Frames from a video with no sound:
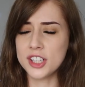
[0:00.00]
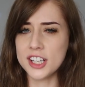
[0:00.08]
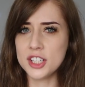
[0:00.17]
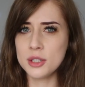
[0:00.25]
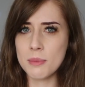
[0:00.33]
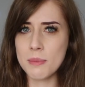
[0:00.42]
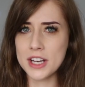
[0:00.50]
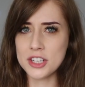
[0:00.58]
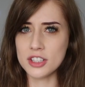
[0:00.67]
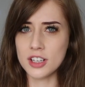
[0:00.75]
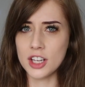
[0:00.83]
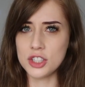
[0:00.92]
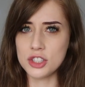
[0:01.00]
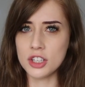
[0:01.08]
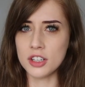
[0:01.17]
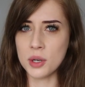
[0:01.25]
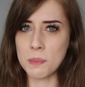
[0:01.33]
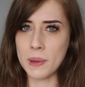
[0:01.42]
Can you imagine a
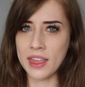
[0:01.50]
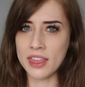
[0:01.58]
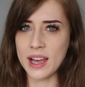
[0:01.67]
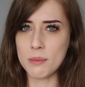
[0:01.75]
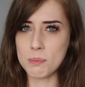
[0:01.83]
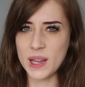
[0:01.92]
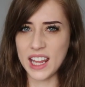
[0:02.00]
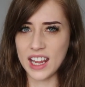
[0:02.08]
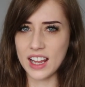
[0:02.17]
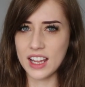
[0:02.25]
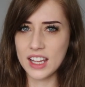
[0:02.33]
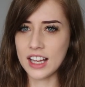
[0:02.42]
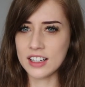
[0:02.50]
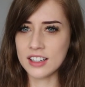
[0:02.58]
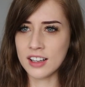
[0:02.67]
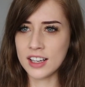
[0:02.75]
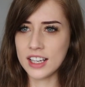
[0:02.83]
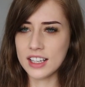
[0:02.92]
duck being that big? And
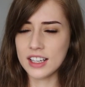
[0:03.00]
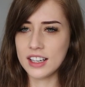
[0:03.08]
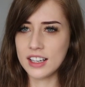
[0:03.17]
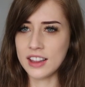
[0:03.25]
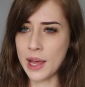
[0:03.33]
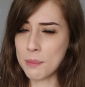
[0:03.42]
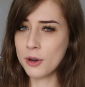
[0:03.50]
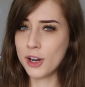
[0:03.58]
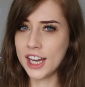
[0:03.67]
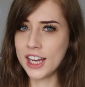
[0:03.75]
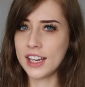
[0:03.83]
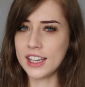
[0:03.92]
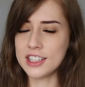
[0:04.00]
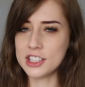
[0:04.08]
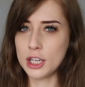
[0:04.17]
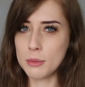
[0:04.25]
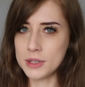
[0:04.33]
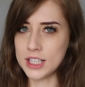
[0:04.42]
like, they're pretty
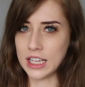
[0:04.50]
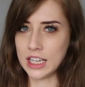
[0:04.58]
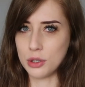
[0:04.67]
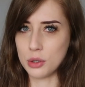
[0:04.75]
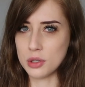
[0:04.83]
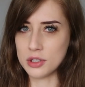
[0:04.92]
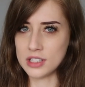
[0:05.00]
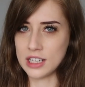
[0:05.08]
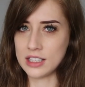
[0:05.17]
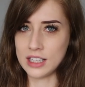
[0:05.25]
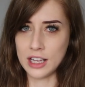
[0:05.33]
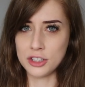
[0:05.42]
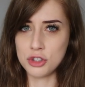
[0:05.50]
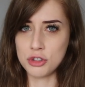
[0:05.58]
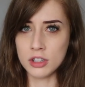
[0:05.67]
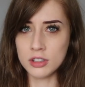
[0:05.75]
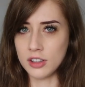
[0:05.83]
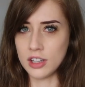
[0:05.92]
intimidating horses, they're
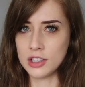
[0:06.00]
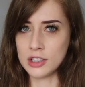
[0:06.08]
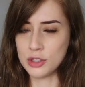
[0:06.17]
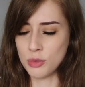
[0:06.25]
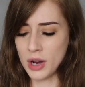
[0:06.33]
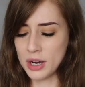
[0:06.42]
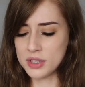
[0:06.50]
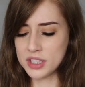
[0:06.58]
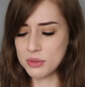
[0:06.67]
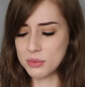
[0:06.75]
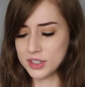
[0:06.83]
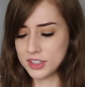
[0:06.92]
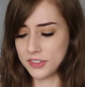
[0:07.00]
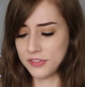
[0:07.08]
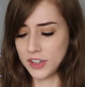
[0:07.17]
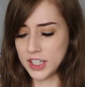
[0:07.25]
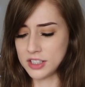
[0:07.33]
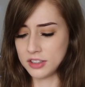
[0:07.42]
stronger than us. Why would I want to
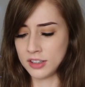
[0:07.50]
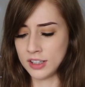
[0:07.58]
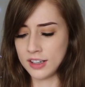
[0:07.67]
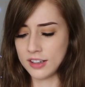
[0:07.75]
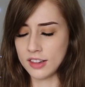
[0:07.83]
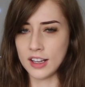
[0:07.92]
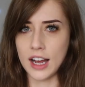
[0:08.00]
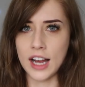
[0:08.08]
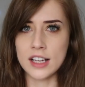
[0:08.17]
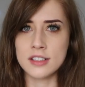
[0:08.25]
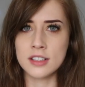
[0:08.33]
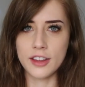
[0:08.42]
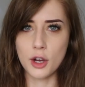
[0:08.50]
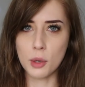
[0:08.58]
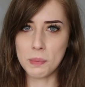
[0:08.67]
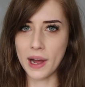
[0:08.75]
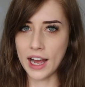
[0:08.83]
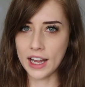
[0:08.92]
fight something that has the
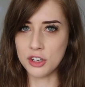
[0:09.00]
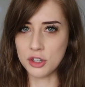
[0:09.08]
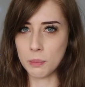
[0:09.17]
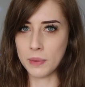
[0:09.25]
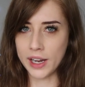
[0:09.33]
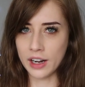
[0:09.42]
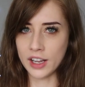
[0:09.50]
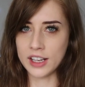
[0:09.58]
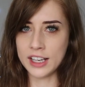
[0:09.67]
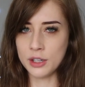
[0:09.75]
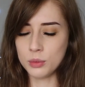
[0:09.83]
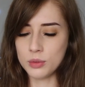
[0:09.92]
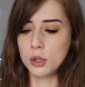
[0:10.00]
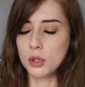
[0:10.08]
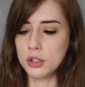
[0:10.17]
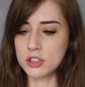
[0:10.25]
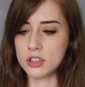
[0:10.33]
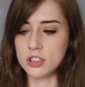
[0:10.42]
upper hand on me? Like little
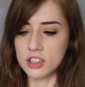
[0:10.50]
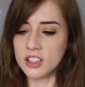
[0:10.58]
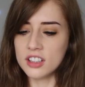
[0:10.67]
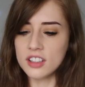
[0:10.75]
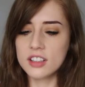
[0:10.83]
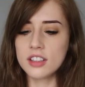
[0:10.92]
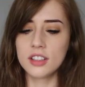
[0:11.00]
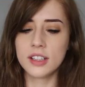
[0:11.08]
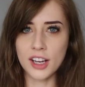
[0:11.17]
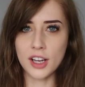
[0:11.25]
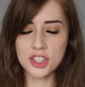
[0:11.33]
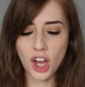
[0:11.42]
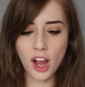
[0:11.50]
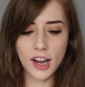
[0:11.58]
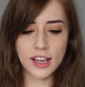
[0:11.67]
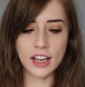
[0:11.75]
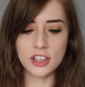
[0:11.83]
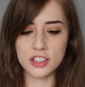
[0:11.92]
horse ducks that are
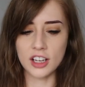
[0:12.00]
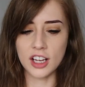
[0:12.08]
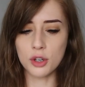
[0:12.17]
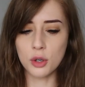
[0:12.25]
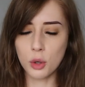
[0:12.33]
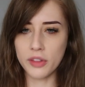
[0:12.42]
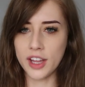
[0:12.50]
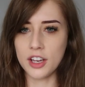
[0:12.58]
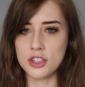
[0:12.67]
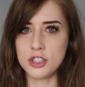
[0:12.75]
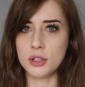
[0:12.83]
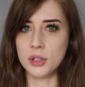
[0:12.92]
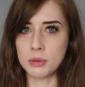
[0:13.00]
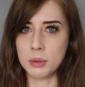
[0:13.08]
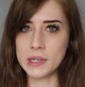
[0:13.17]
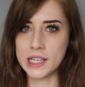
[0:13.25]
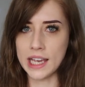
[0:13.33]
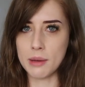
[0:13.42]
tiny and just like all they could do is
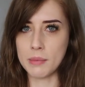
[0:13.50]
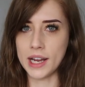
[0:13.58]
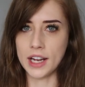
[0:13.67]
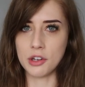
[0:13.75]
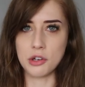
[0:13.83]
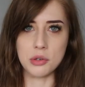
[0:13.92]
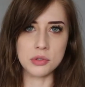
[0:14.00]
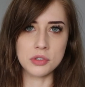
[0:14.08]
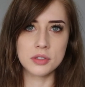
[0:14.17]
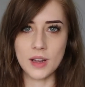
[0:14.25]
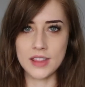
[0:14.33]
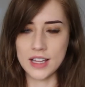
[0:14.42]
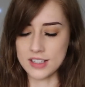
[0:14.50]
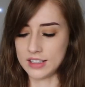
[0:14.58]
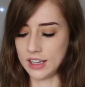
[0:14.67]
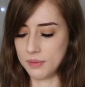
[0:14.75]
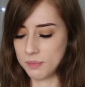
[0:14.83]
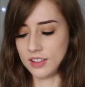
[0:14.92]
probably get my ankles and that's
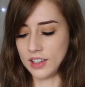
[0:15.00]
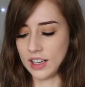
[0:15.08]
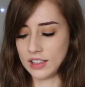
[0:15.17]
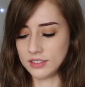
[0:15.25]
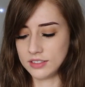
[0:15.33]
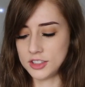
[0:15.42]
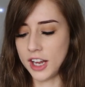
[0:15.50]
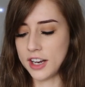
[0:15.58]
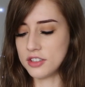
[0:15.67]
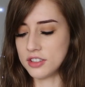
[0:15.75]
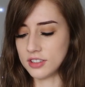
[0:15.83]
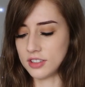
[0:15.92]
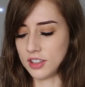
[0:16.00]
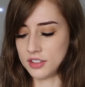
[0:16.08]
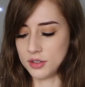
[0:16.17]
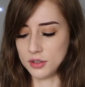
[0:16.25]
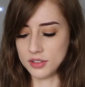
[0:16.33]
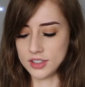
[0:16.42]
it. So yeah, 10 duck-sized
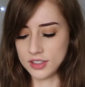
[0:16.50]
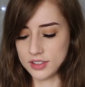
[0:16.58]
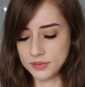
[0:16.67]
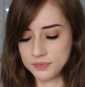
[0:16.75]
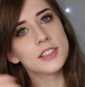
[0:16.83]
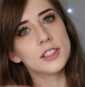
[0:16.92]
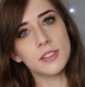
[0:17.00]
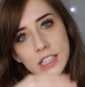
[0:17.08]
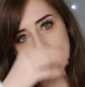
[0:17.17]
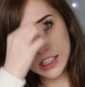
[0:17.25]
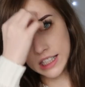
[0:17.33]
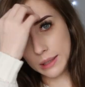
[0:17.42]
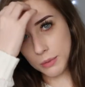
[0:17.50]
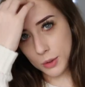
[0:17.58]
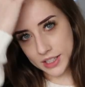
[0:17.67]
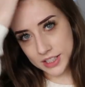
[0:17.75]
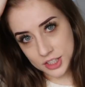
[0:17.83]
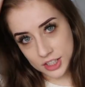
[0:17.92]
horses. It's a really deep
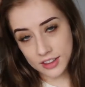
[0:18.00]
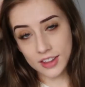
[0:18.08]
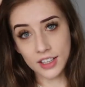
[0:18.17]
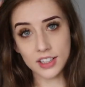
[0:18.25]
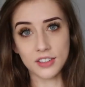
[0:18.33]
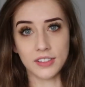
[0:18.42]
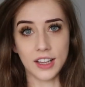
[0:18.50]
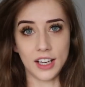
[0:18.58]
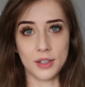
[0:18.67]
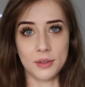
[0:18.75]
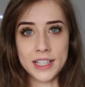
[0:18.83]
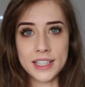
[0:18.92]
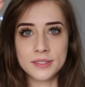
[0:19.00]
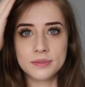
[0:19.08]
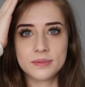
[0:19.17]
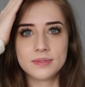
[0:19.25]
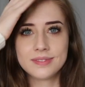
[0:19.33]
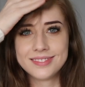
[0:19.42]
question, thanks for that, Owen.